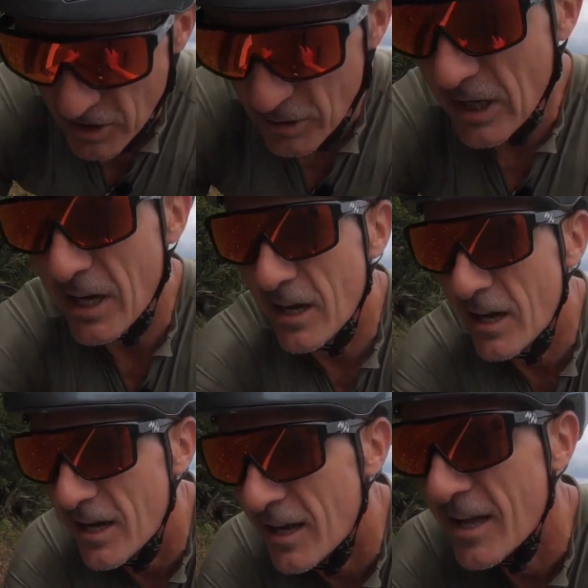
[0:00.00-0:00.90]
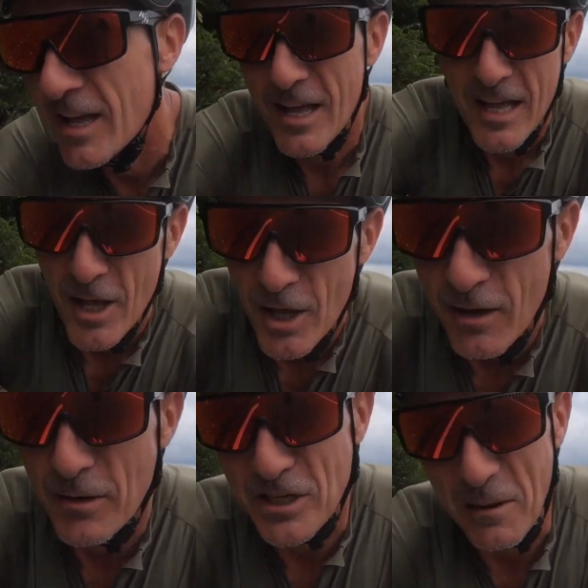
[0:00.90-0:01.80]
you,
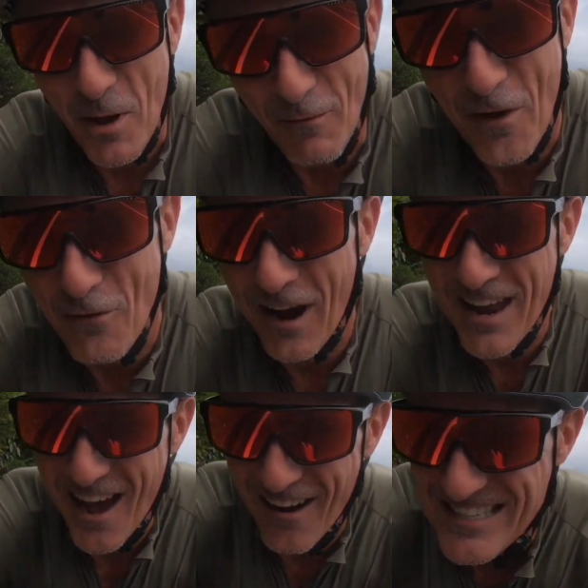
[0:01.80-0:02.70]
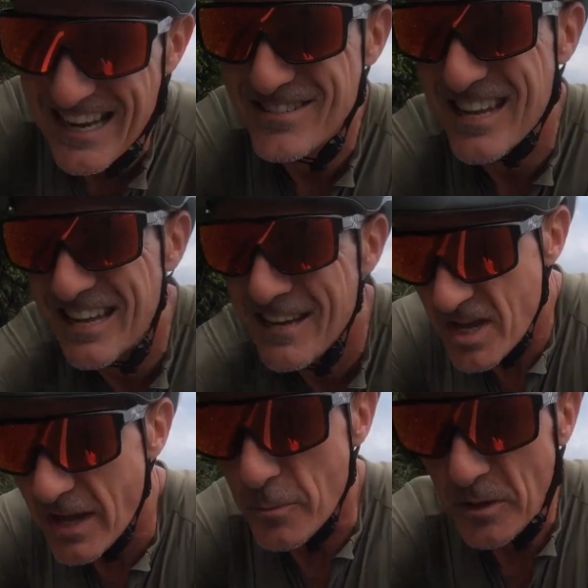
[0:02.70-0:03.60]
which I'm not fit right now, it sounds like,
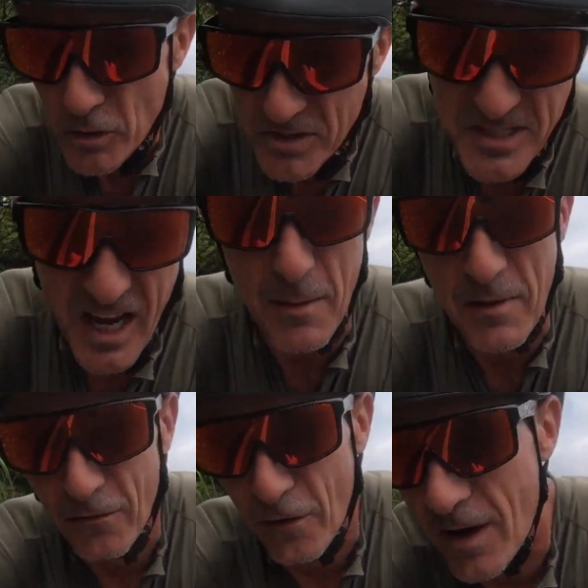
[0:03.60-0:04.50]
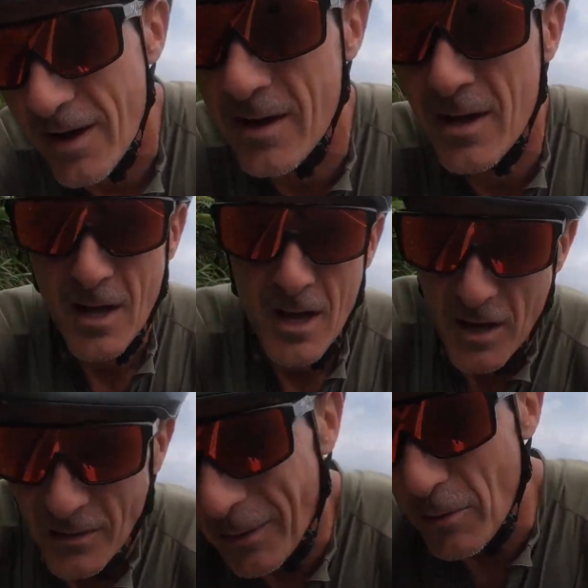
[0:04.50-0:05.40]
yeah, you'd be losing time if
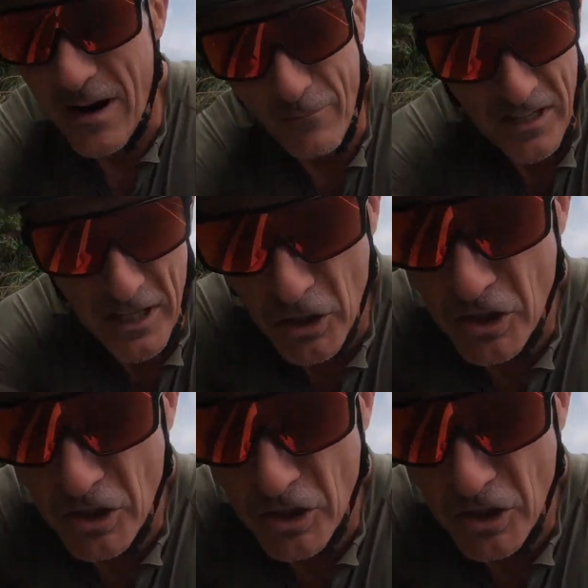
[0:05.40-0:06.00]
they were wearing really good